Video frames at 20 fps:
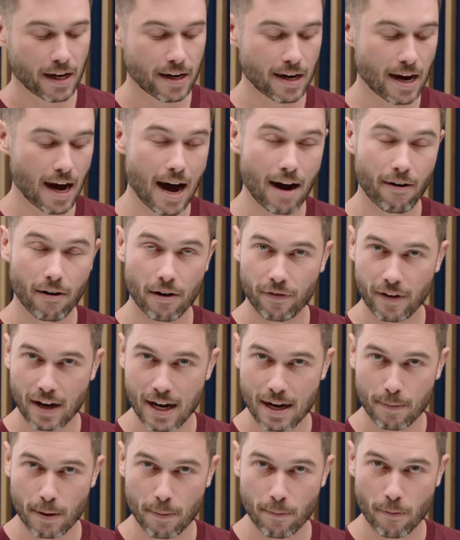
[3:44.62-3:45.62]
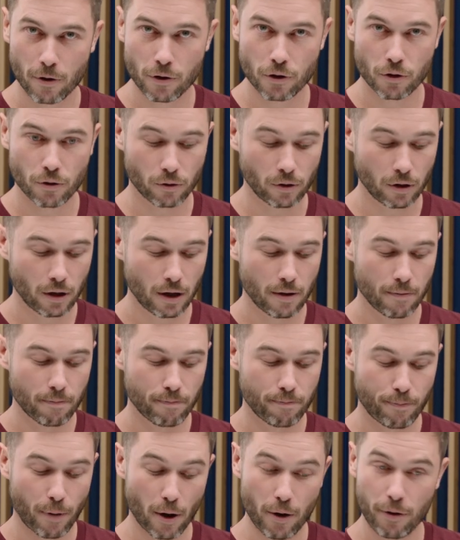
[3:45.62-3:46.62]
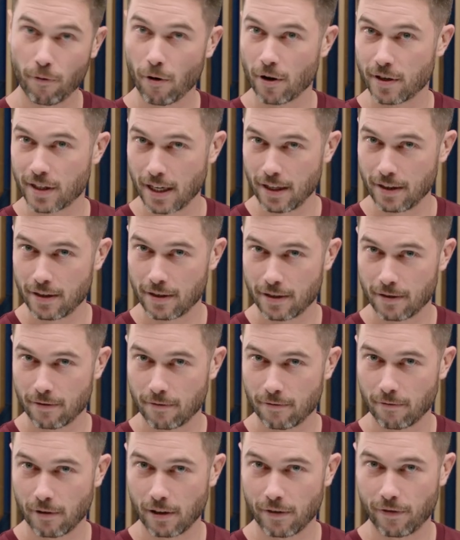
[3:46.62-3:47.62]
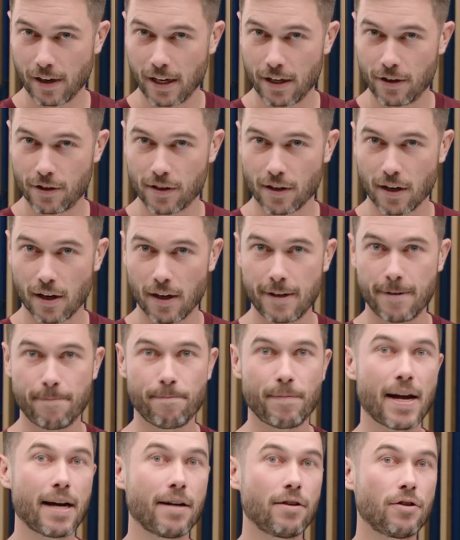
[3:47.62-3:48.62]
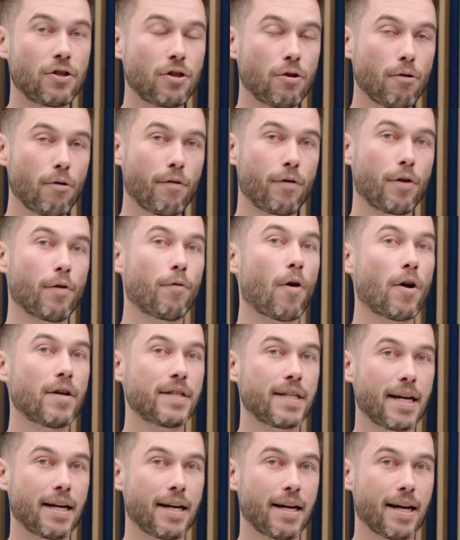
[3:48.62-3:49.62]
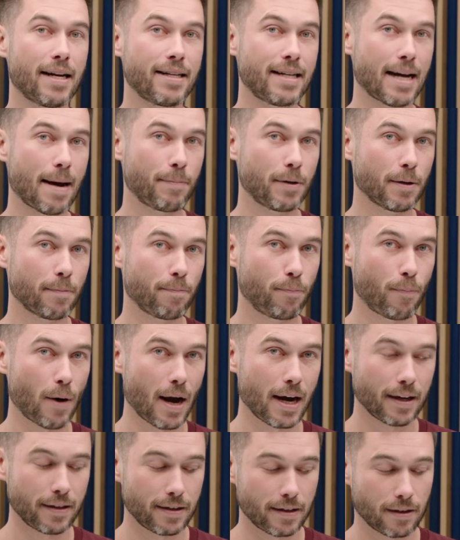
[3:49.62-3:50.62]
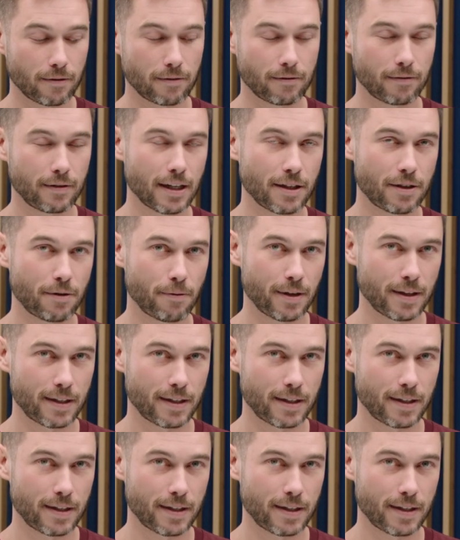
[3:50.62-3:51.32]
an RF EMIP module, both rosettes, one for each side, and two of the rosette adapter brackets, I'll get to in a